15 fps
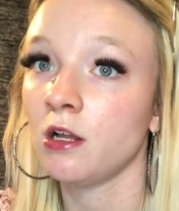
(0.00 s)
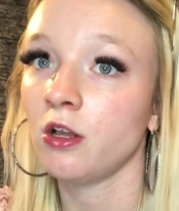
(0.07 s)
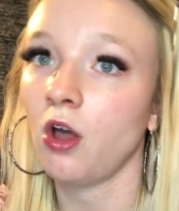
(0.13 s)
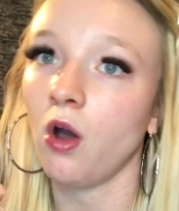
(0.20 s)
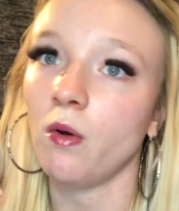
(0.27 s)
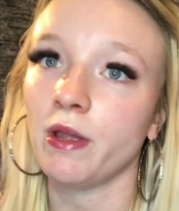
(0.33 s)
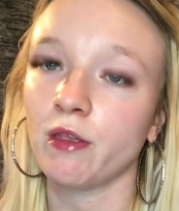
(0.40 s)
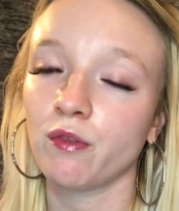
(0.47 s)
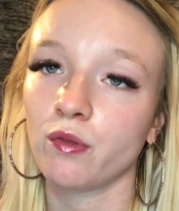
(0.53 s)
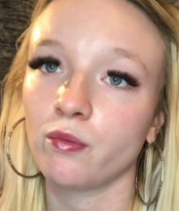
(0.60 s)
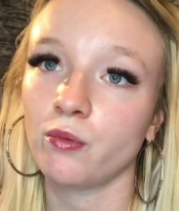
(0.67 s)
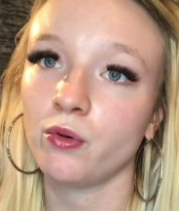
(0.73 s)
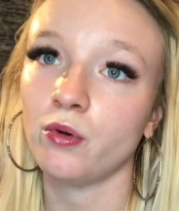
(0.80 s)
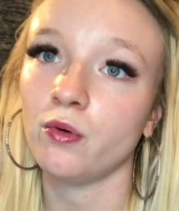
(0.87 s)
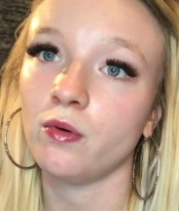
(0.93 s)
going
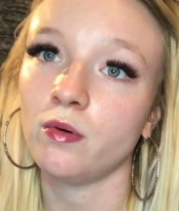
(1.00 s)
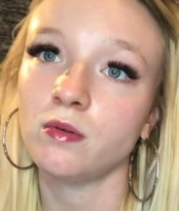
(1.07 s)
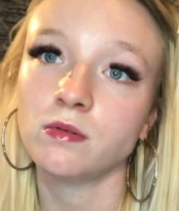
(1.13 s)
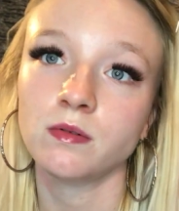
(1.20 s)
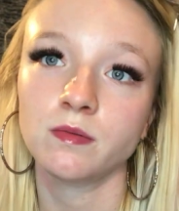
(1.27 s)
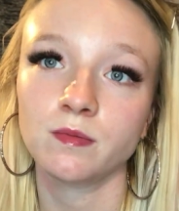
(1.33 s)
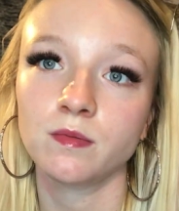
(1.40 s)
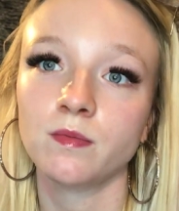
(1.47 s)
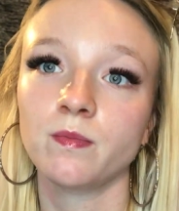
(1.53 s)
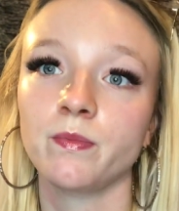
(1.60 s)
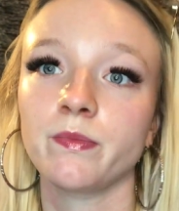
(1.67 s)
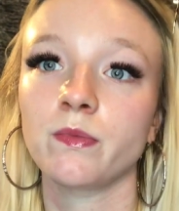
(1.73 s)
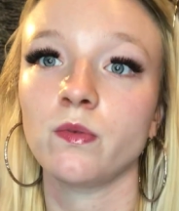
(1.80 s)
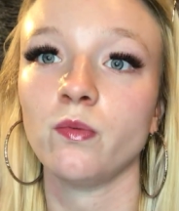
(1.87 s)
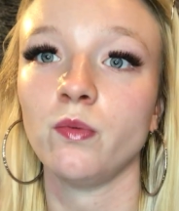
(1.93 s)
through
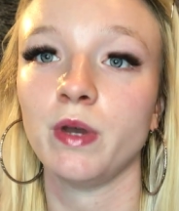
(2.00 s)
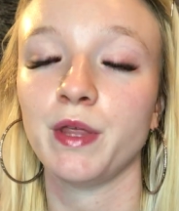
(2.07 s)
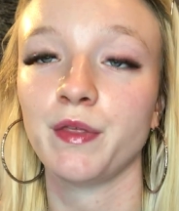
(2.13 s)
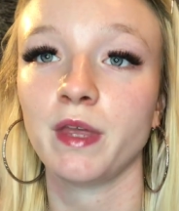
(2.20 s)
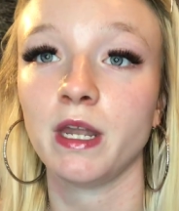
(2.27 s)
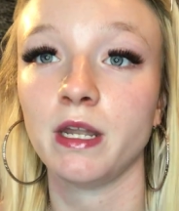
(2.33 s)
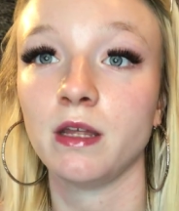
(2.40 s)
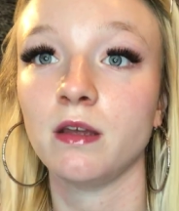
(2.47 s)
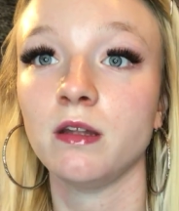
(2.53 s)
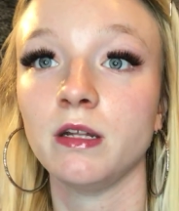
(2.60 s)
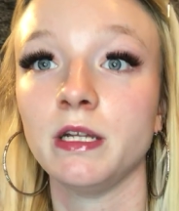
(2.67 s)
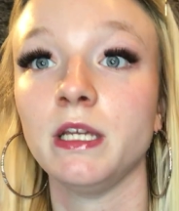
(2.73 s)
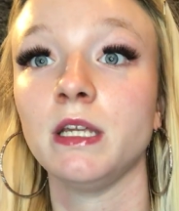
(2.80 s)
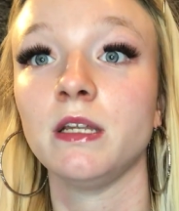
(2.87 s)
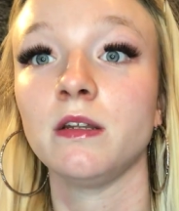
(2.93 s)
with getting
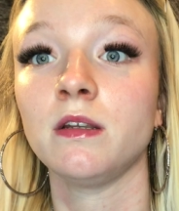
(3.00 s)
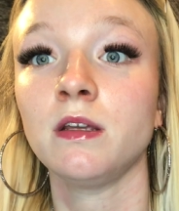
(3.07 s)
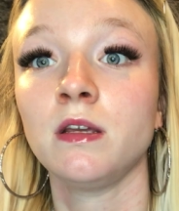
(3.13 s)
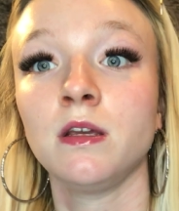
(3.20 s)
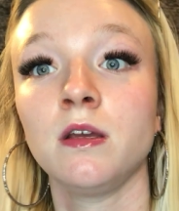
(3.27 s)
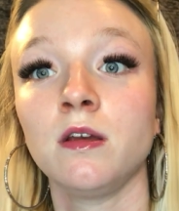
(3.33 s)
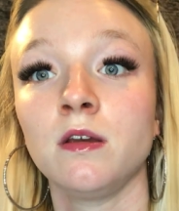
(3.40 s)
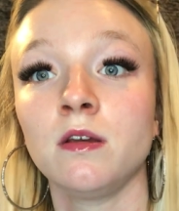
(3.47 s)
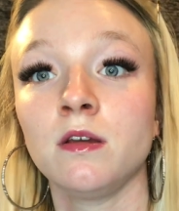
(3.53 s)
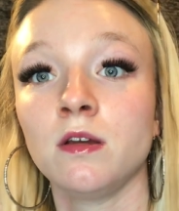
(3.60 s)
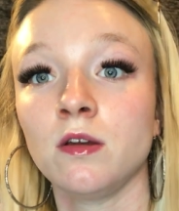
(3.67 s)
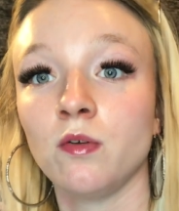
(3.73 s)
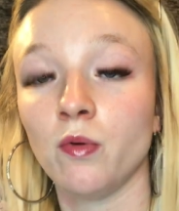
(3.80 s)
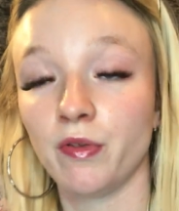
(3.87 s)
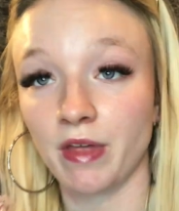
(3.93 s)
clean
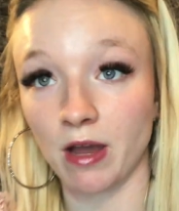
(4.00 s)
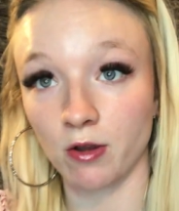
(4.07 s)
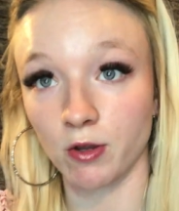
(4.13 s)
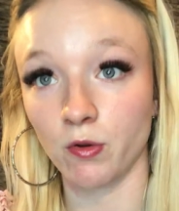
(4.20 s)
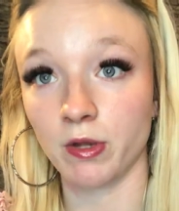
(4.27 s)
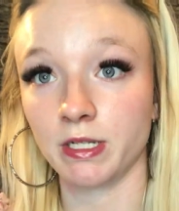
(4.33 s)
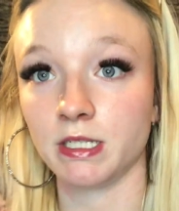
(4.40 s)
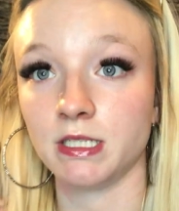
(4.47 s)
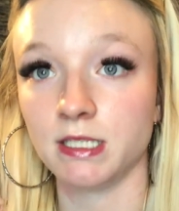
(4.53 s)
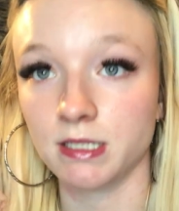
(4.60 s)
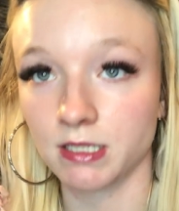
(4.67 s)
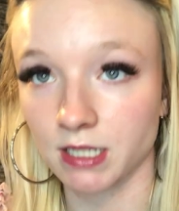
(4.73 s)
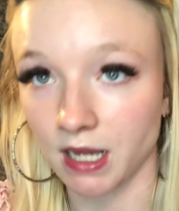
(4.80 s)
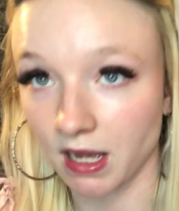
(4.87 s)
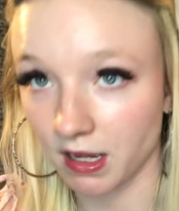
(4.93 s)
without going to
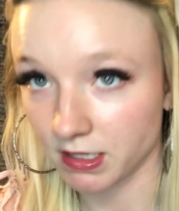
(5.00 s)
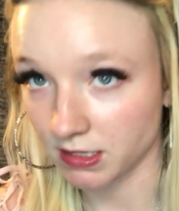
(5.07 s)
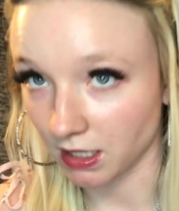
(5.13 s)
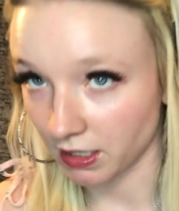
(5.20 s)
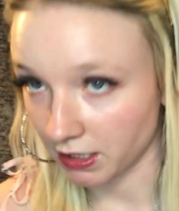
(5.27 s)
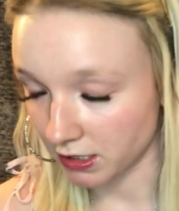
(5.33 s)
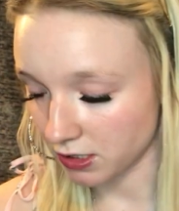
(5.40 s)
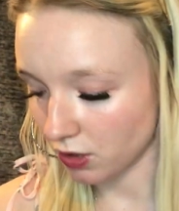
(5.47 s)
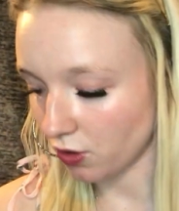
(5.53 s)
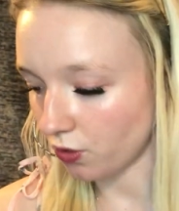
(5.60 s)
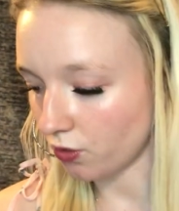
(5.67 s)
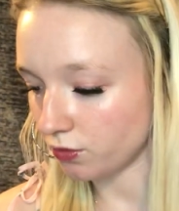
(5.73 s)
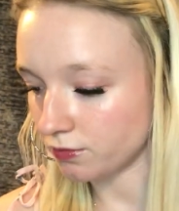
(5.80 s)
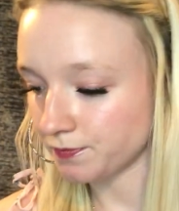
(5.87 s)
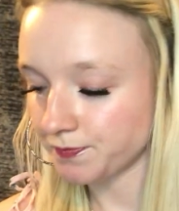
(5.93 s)
detox on his
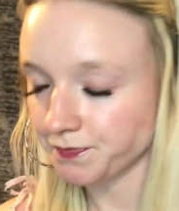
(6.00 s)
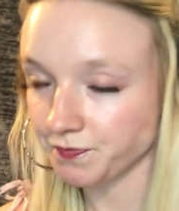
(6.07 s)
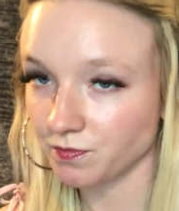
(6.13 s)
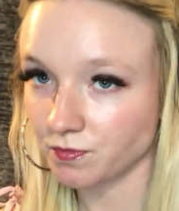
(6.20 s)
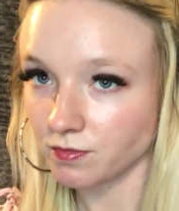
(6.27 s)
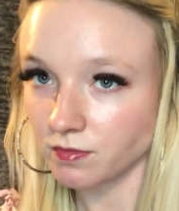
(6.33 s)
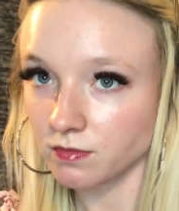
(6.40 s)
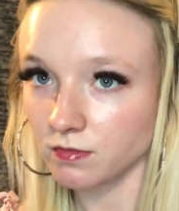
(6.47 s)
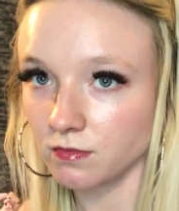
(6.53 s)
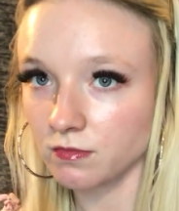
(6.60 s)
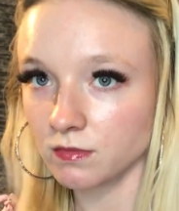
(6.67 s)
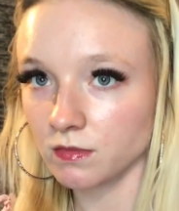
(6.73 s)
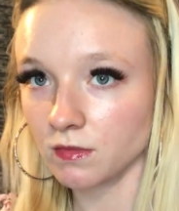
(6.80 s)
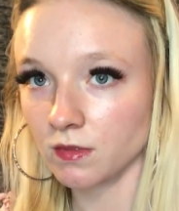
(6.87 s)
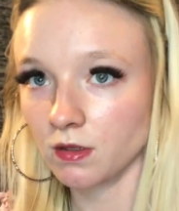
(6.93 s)
own.
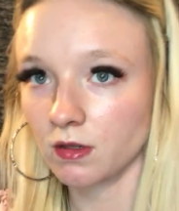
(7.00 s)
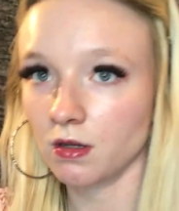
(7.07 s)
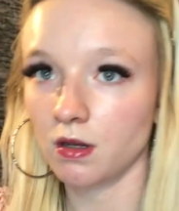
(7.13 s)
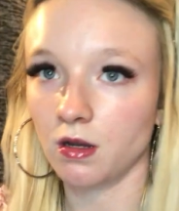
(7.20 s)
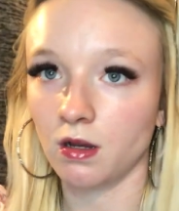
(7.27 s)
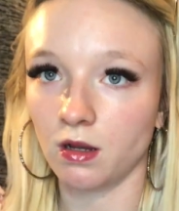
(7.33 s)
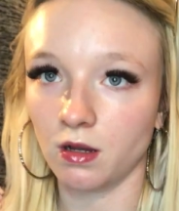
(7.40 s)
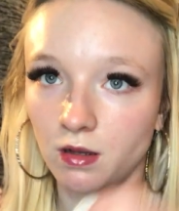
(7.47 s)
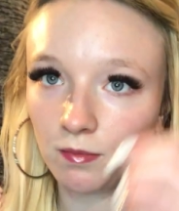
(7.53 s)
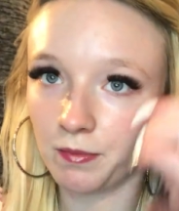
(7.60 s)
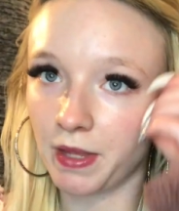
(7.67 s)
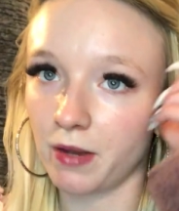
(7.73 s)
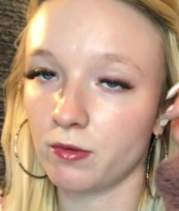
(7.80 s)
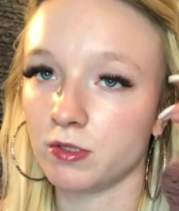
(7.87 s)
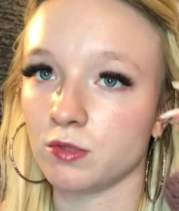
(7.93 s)

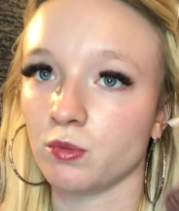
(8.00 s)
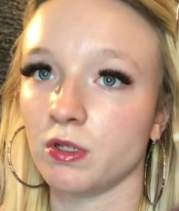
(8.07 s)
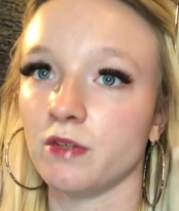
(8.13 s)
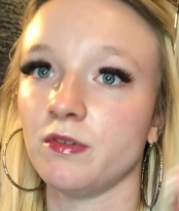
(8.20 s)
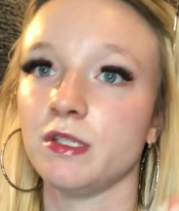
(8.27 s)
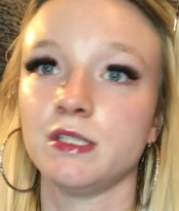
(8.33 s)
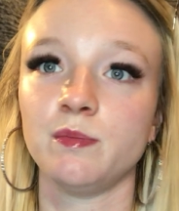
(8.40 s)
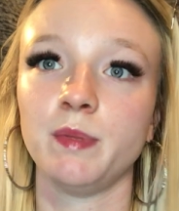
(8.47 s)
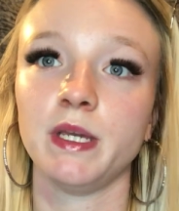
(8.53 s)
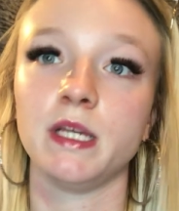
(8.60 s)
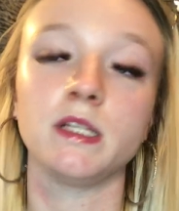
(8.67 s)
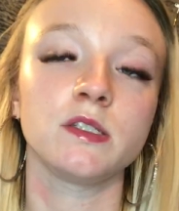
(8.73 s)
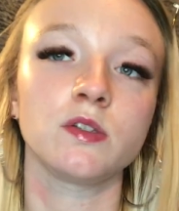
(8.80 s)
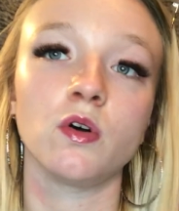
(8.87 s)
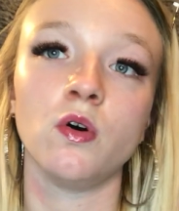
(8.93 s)
That was one of his
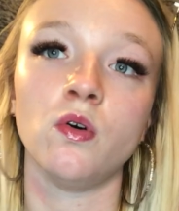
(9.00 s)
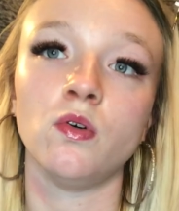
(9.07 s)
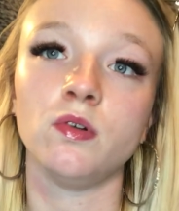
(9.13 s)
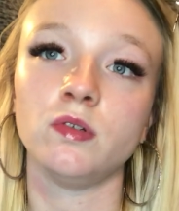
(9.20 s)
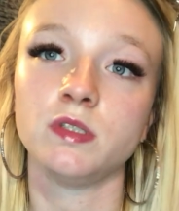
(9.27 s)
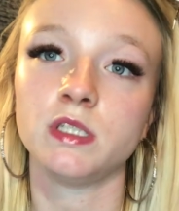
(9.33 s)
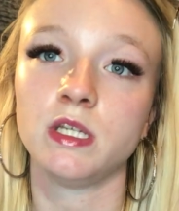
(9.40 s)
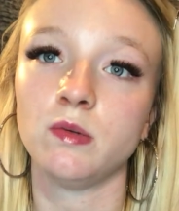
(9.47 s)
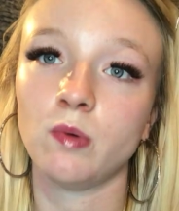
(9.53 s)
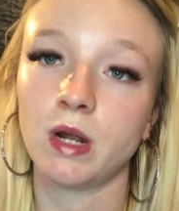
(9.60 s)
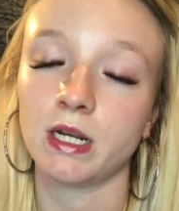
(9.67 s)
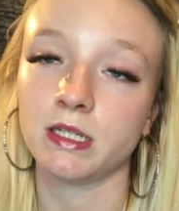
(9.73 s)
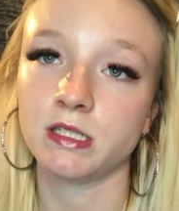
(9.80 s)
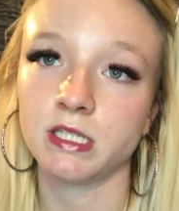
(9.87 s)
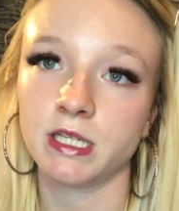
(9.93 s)
biggest goals. He
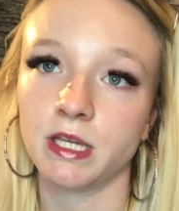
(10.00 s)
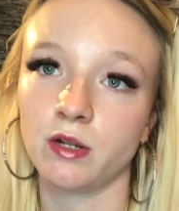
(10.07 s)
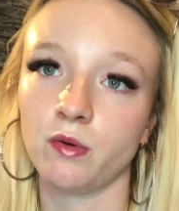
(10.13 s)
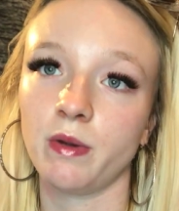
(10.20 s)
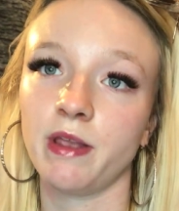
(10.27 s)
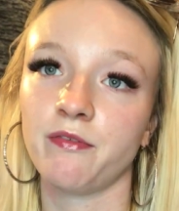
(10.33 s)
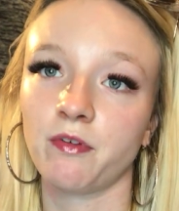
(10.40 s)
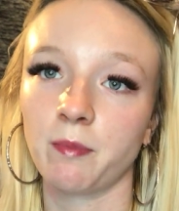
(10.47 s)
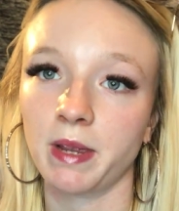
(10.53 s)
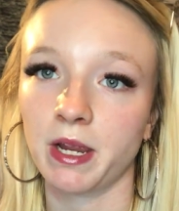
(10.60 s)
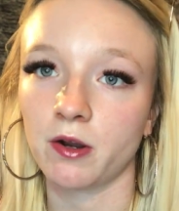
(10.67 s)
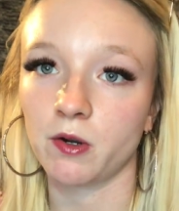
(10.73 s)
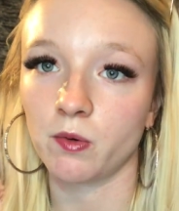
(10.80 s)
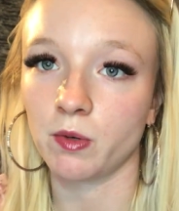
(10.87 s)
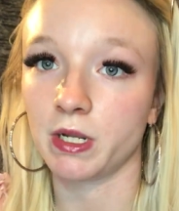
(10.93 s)
wanted to get away from
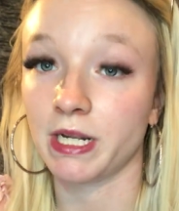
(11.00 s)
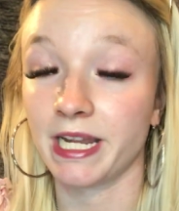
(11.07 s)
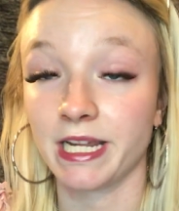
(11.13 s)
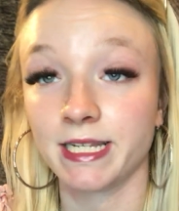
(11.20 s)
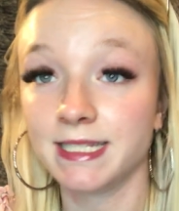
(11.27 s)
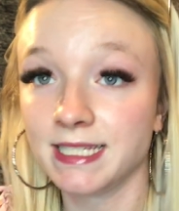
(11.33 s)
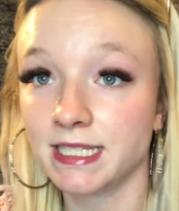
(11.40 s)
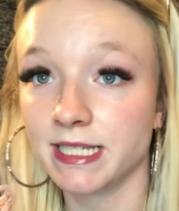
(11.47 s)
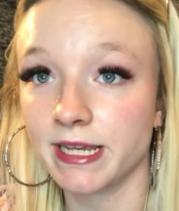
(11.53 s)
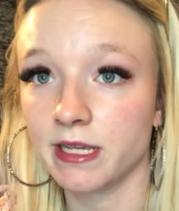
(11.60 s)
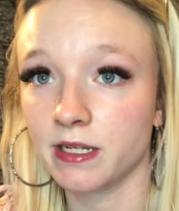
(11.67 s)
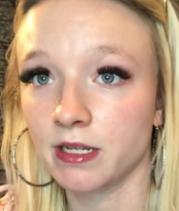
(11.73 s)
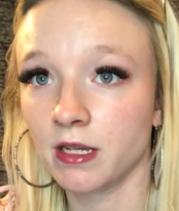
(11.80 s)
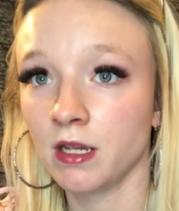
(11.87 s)
heroin, and he did.